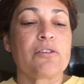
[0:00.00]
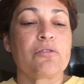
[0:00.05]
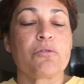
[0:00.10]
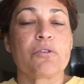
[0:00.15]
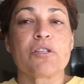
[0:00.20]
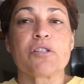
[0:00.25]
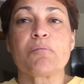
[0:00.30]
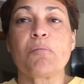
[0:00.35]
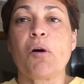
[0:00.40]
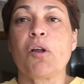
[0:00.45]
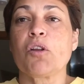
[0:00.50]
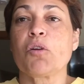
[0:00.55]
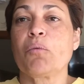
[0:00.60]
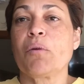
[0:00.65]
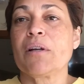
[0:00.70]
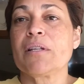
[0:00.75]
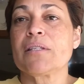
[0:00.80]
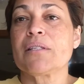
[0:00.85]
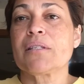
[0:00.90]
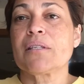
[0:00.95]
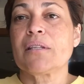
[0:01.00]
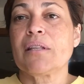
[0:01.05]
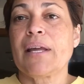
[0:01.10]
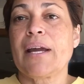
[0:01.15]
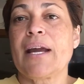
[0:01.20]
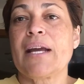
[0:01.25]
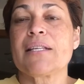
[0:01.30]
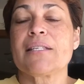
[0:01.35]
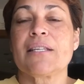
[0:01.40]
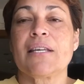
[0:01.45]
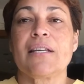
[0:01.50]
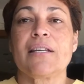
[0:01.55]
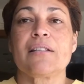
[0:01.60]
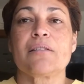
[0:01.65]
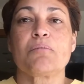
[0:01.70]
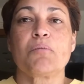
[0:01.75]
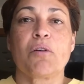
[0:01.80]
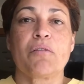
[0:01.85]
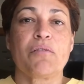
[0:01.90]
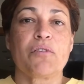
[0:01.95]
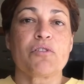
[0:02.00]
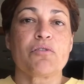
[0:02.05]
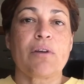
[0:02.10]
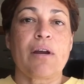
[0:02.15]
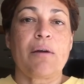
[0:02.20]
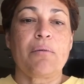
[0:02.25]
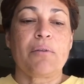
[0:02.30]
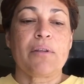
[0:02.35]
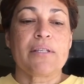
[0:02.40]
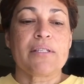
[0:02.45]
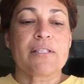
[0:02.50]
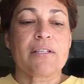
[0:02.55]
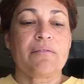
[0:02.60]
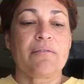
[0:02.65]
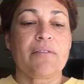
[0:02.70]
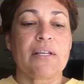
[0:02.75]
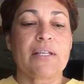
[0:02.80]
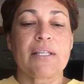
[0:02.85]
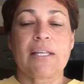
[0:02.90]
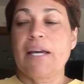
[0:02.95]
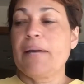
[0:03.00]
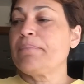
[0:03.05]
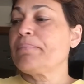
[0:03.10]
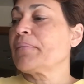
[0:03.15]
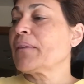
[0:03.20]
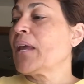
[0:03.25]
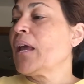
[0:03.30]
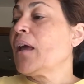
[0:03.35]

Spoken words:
I do the smaller ones. Like I said, it's more for travel and stuff like that.